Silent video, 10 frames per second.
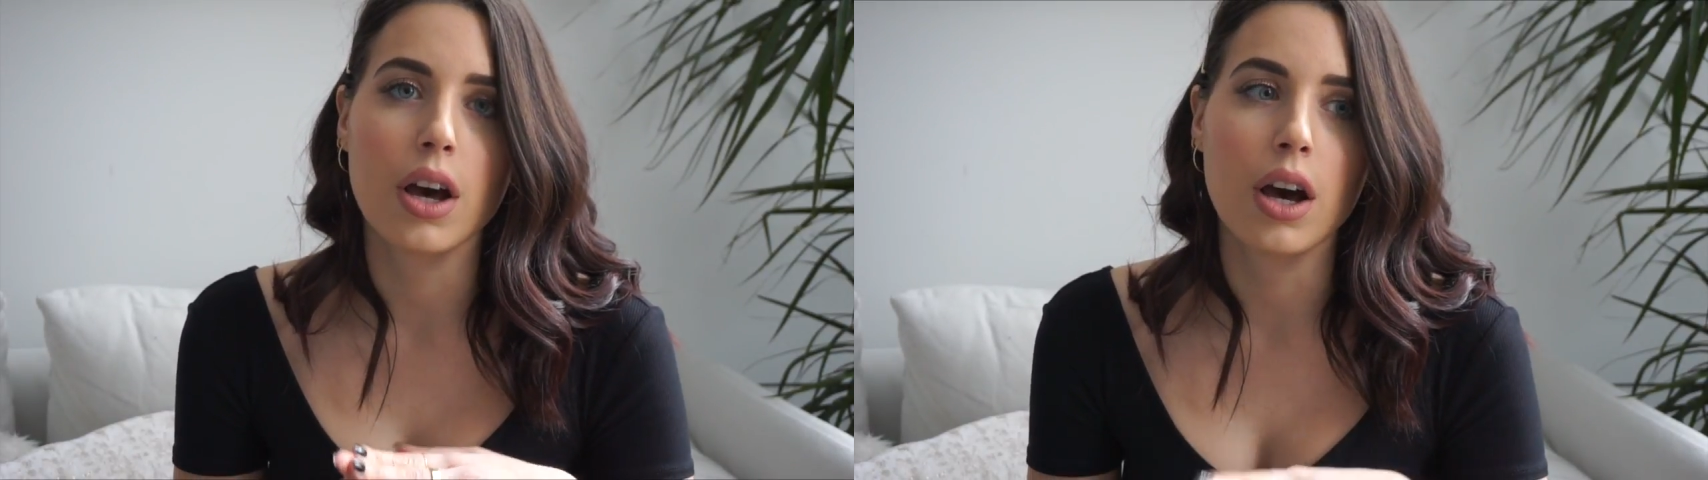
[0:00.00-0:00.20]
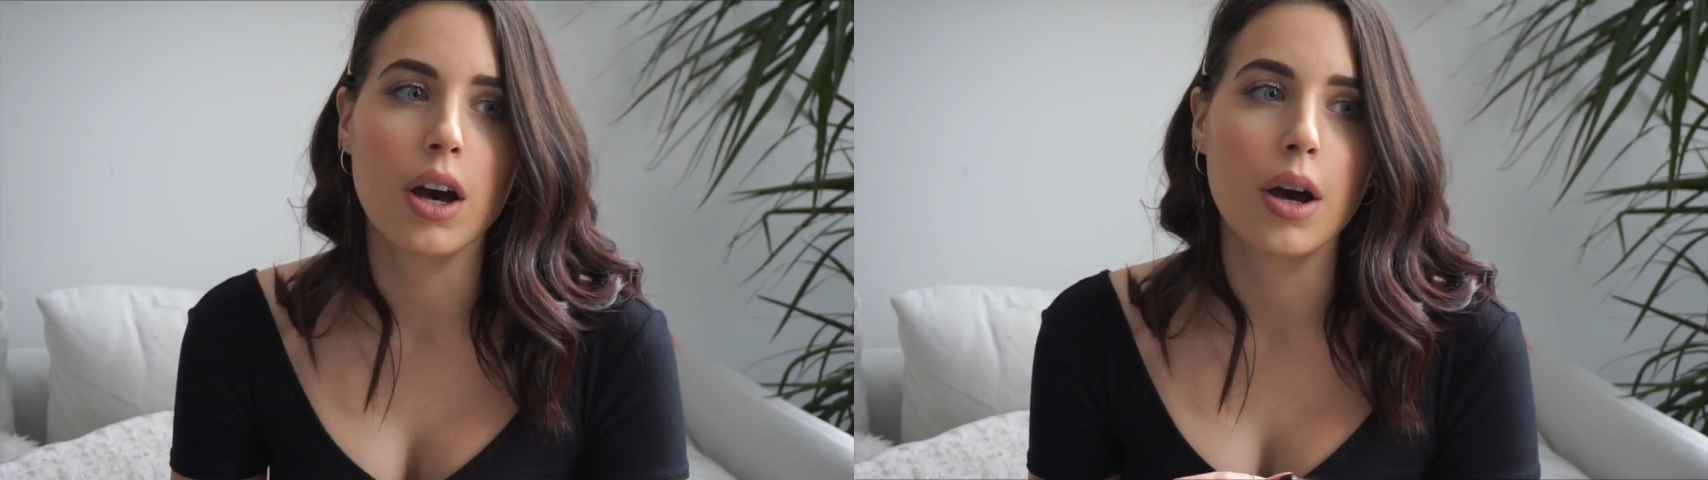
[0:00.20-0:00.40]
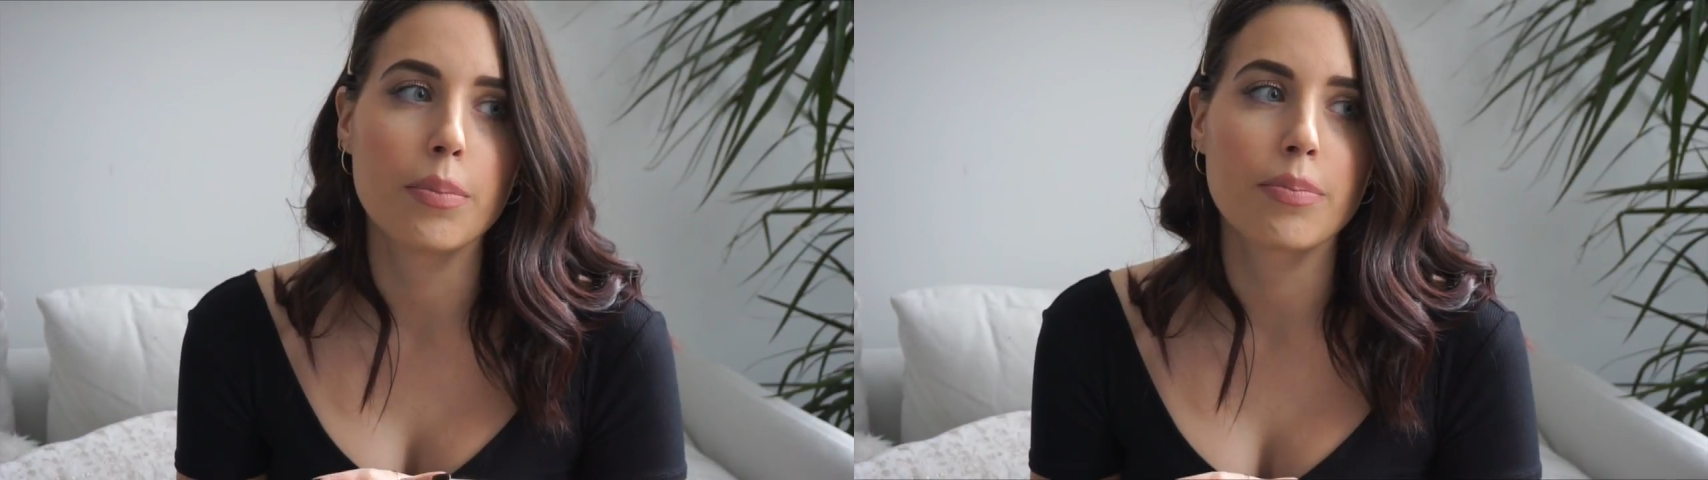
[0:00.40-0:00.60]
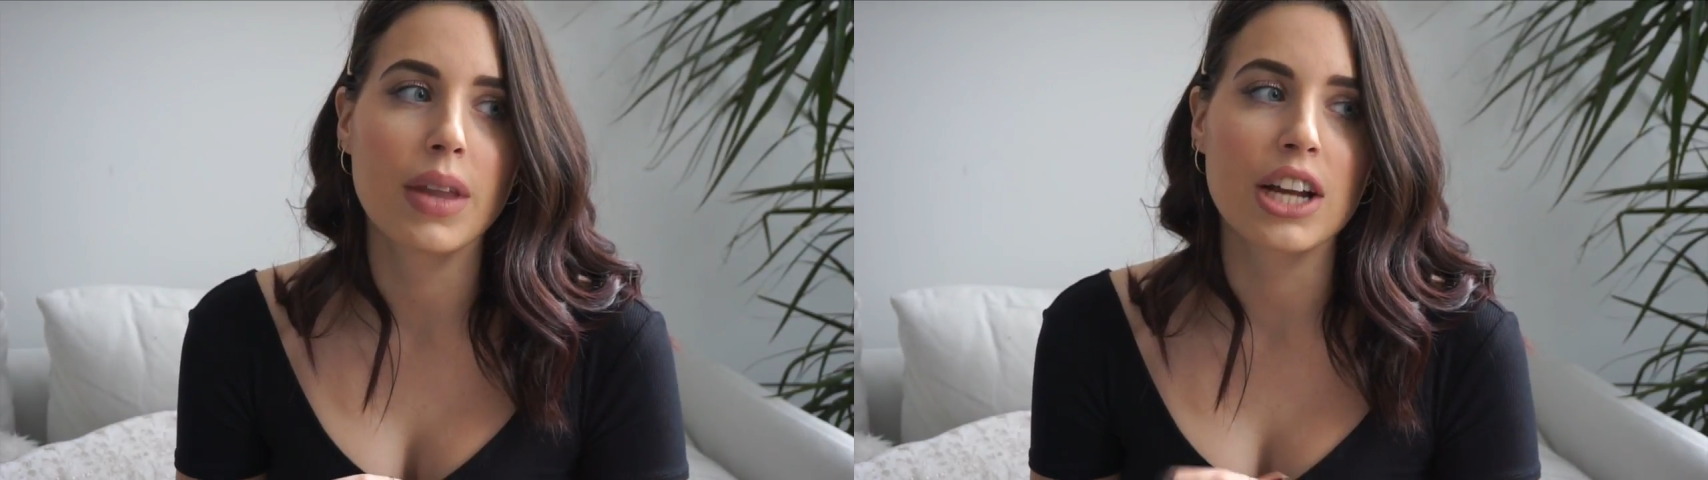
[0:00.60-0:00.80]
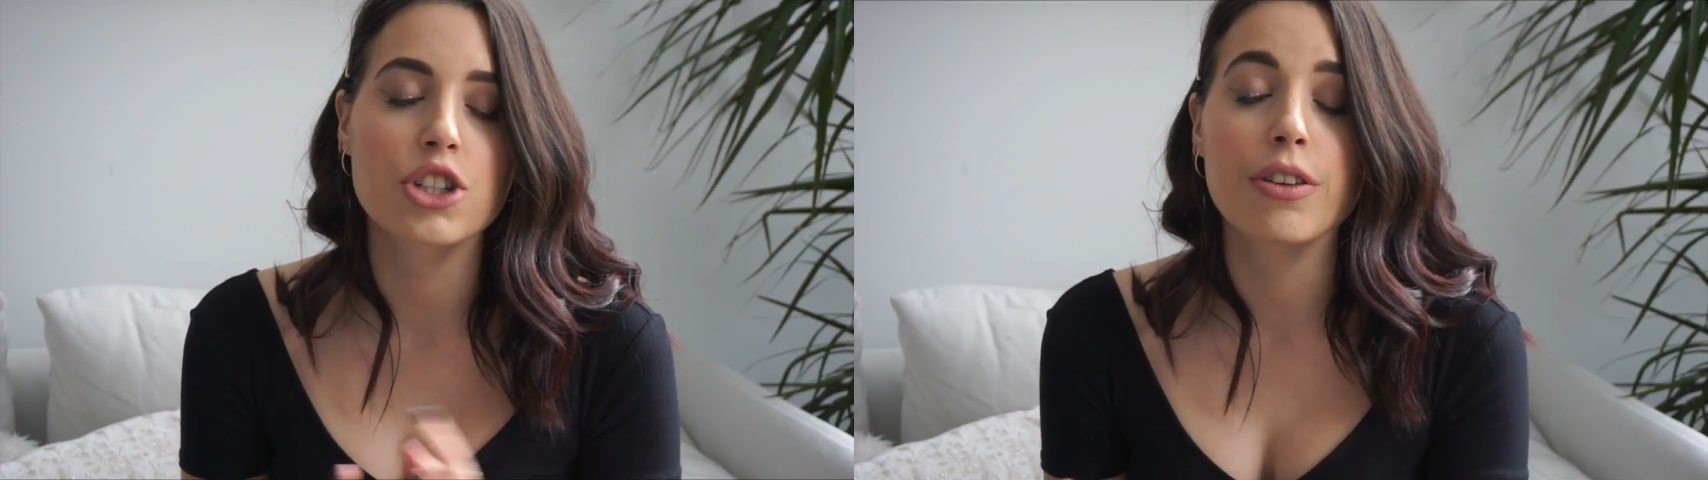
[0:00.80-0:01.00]

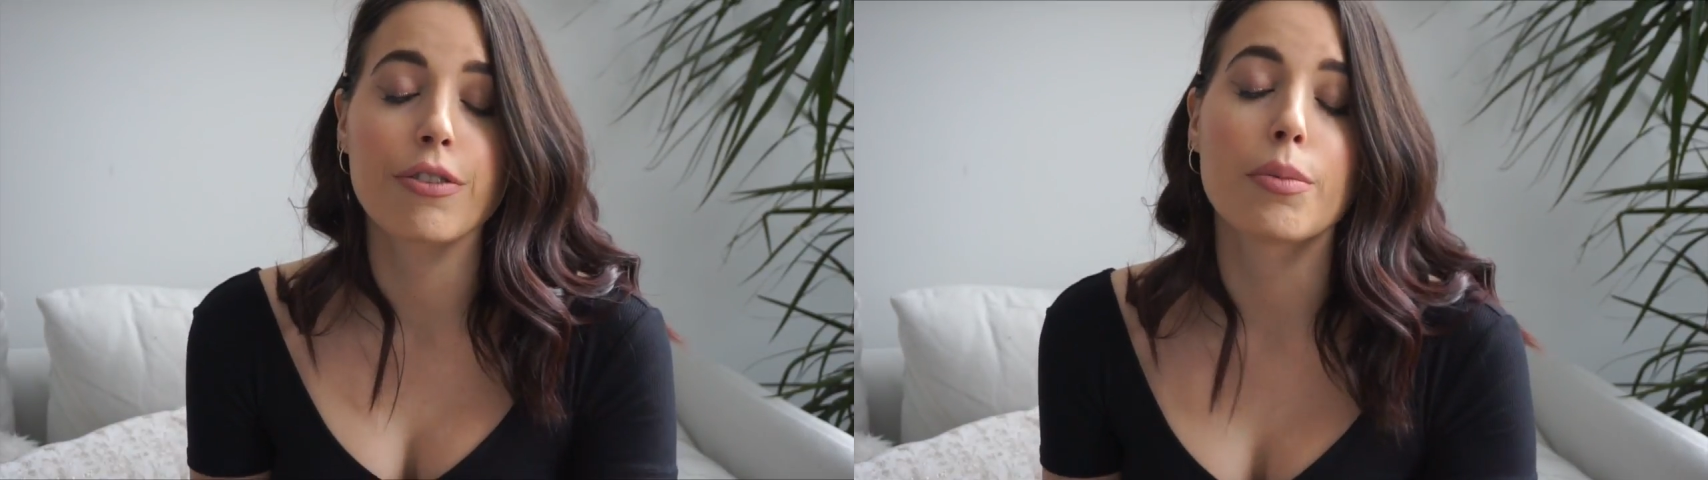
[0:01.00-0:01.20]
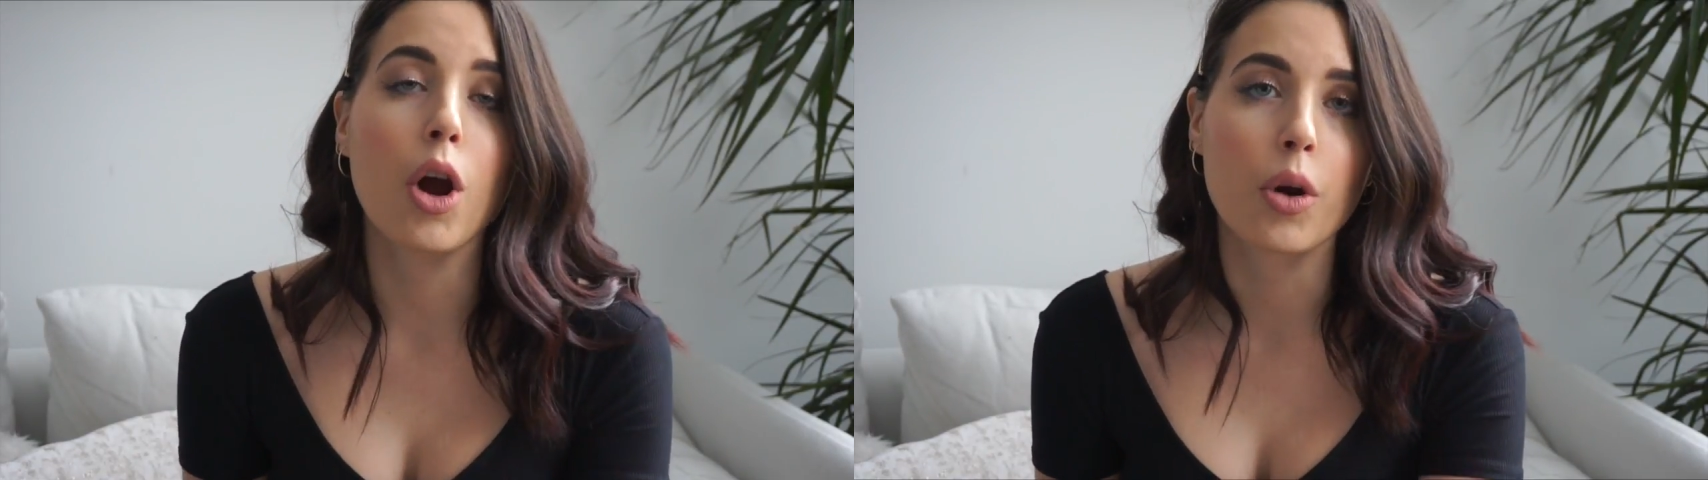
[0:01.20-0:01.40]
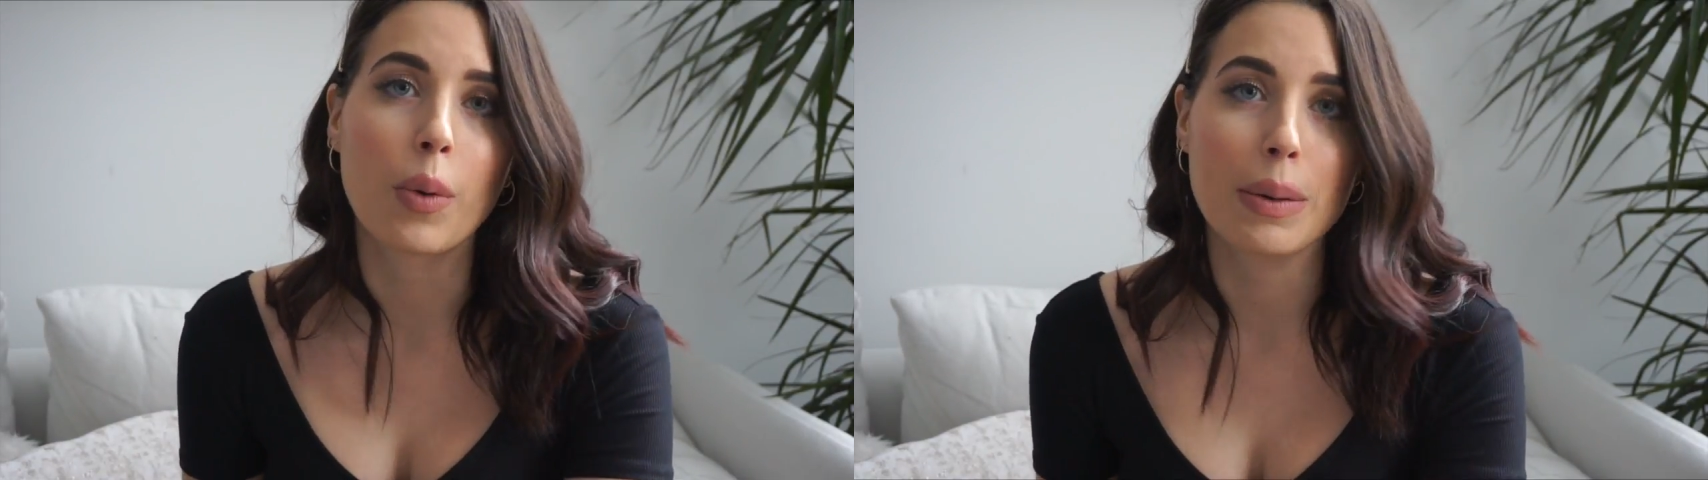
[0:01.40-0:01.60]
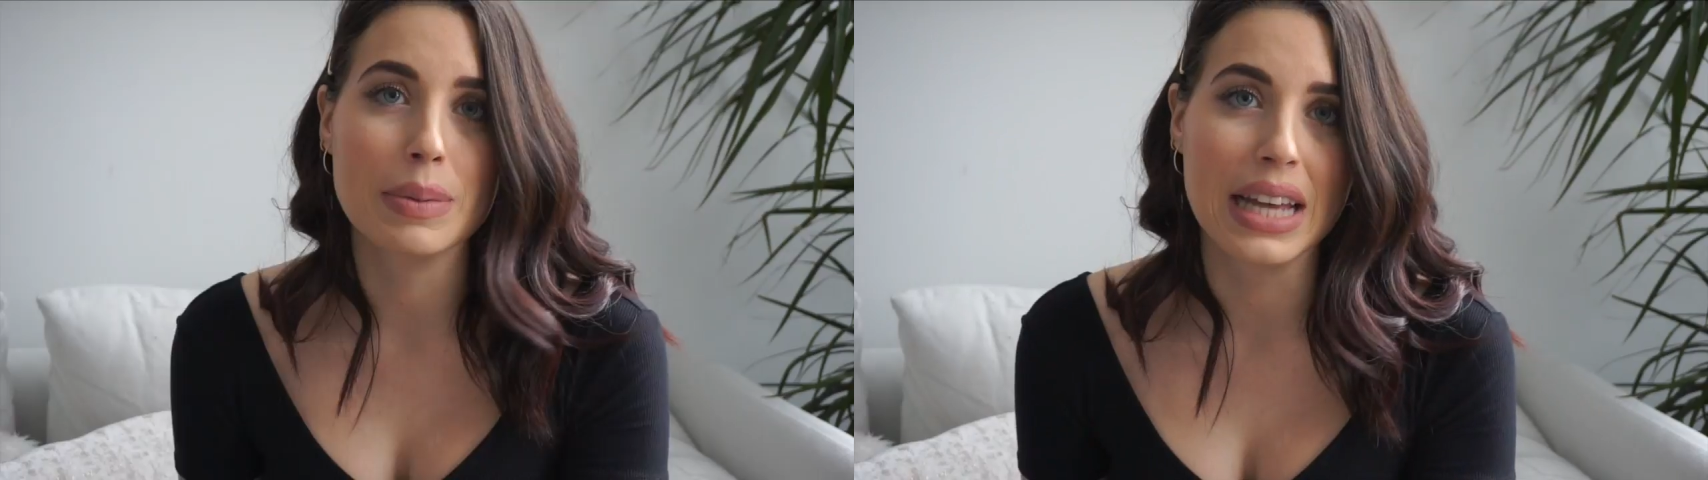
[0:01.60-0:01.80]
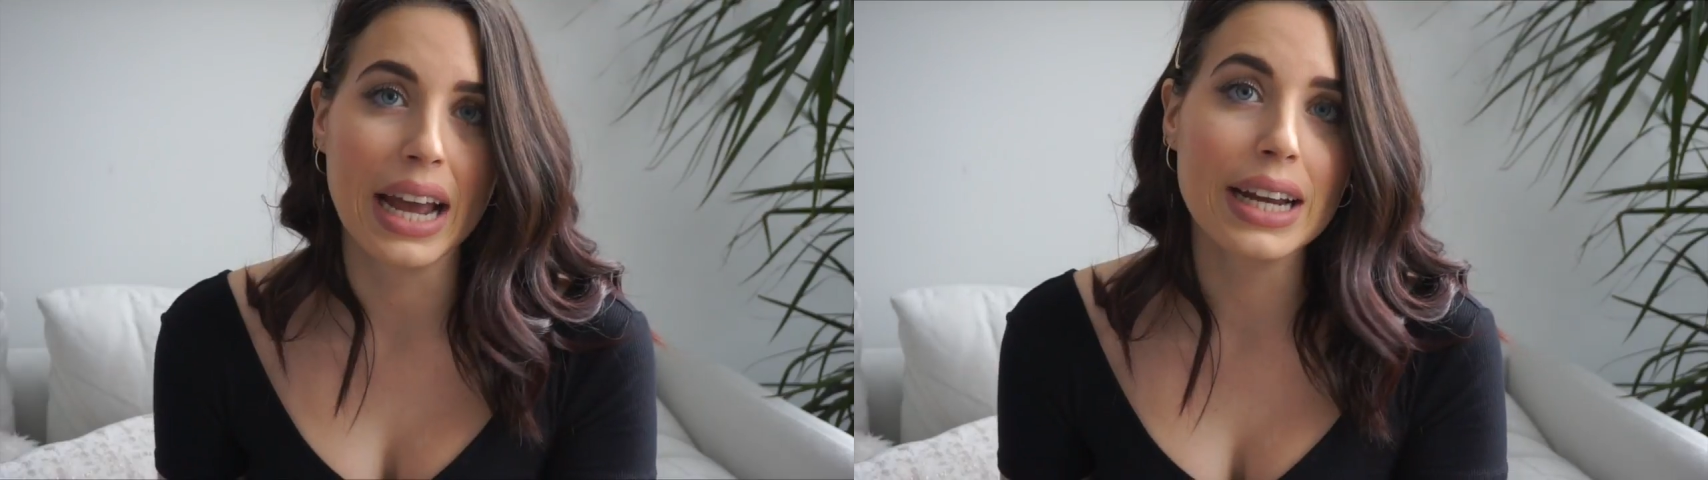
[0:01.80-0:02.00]
actually from her
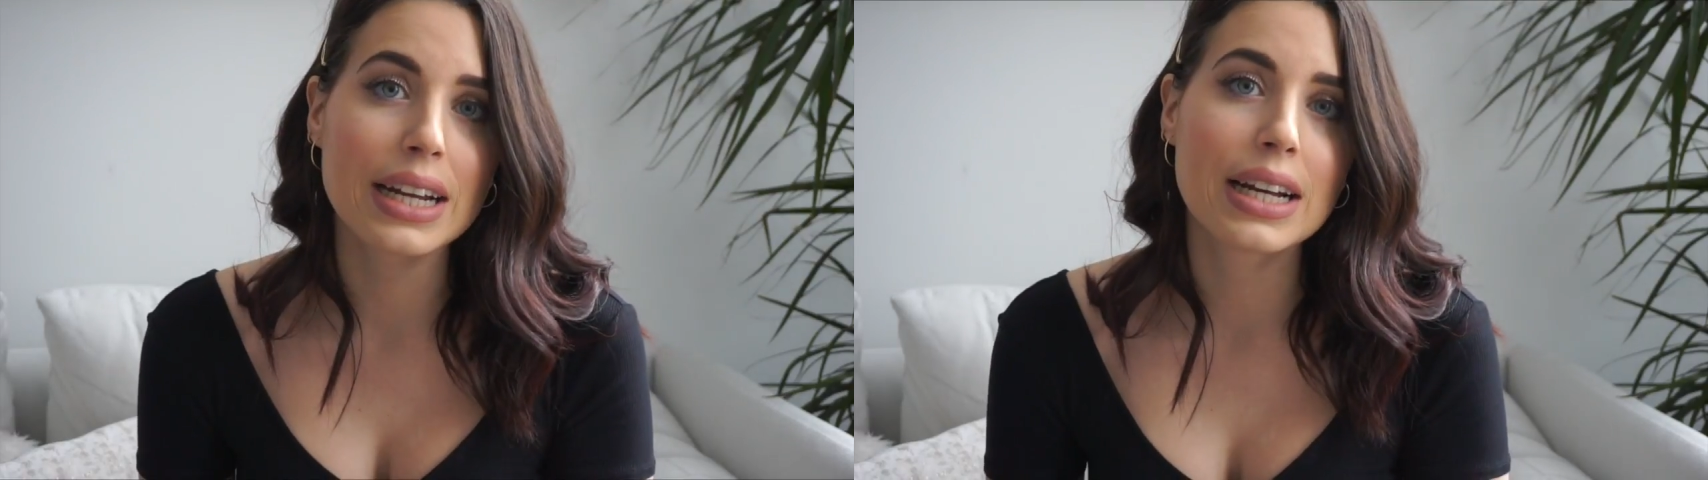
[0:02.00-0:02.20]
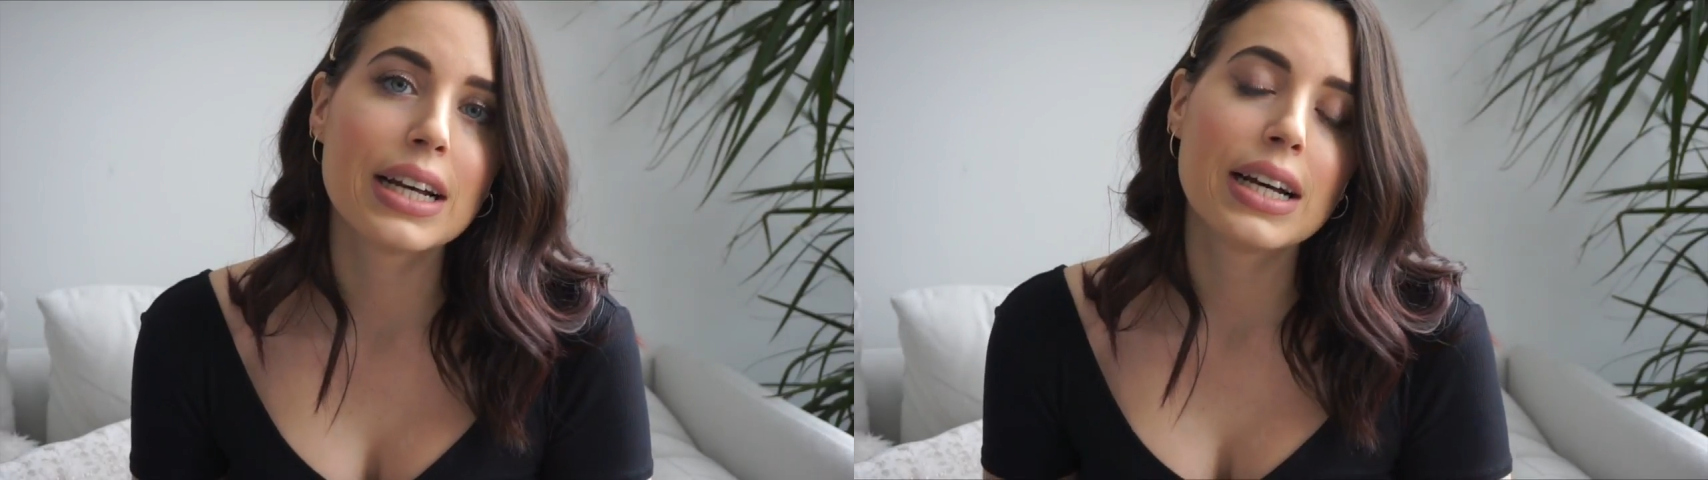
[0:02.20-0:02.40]
website.